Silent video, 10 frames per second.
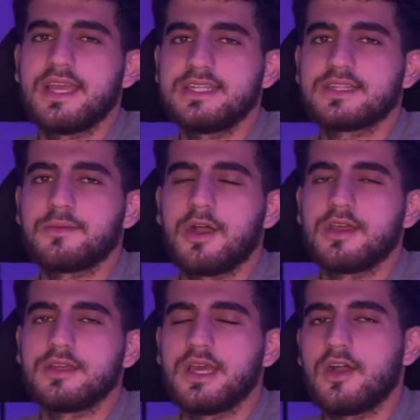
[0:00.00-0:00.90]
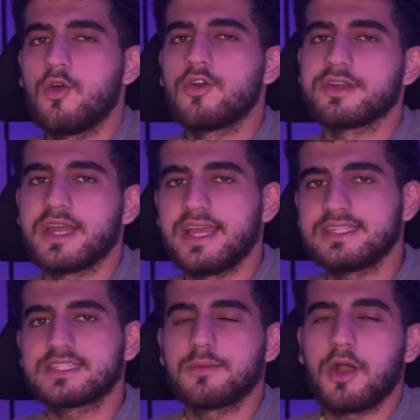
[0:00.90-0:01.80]
a sub I or a
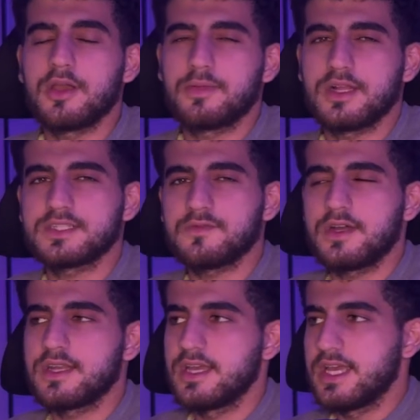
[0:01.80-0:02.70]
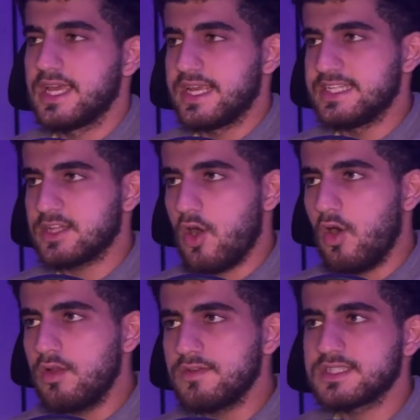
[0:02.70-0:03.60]
sub I plus 1 is
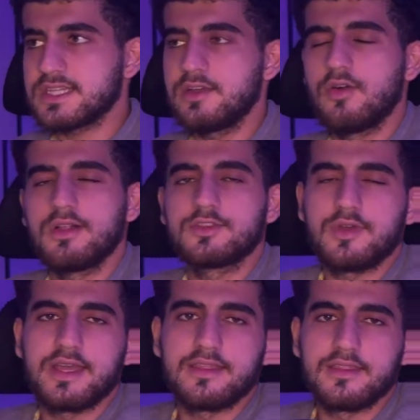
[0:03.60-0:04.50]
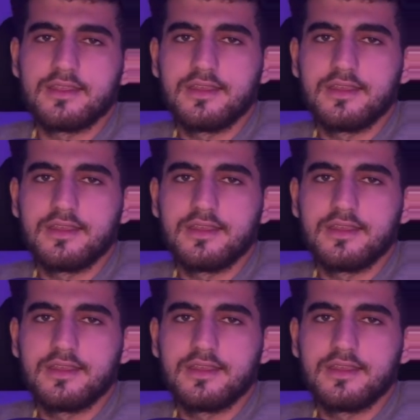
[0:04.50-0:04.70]
always equal to n.